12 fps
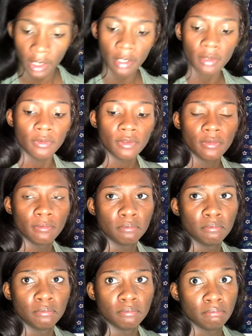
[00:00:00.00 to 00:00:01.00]
Oh,
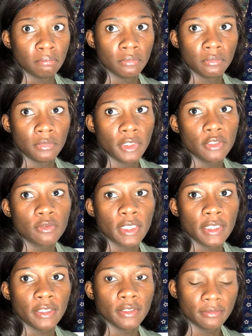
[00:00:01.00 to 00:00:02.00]
it's
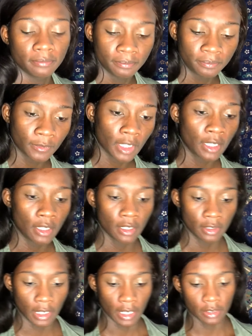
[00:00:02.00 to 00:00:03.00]
right here.
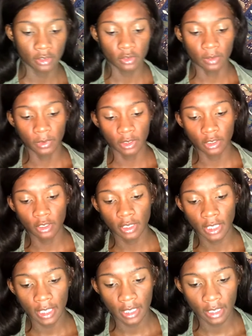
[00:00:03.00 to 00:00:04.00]
Okay, so I'm gonna go
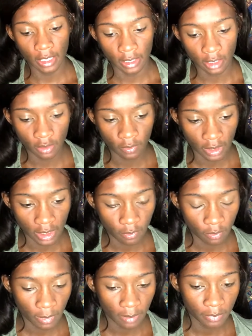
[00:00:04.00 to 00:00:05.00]
ahead and go in
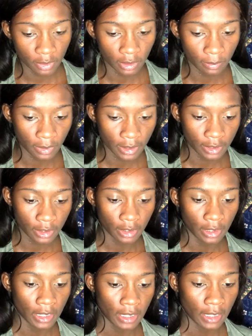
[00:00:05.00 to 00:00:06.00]
with my beauty blender,
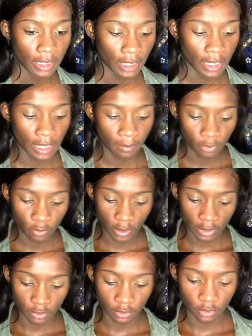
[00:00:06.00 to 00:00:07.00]
and I'm
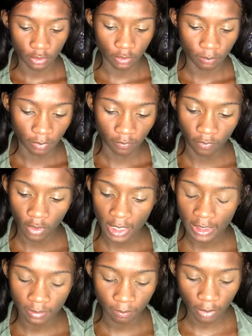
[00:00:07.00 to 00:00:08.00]
going to, before I
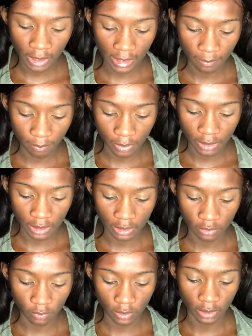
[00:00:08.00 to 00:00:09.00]
spray it, put
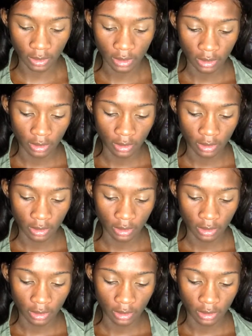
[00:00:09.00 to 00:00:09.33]
this on.